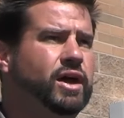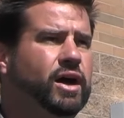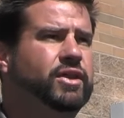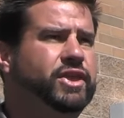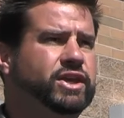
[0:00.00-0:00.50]

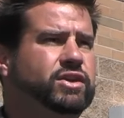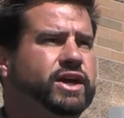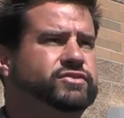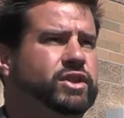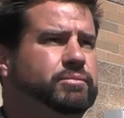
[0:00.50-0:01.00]
Uh, thank you
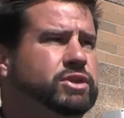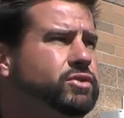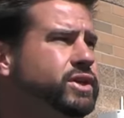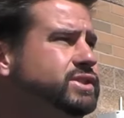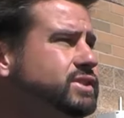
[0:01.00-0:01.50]
guys for letting me do
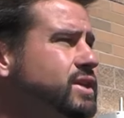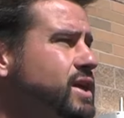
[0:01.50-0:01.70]
this.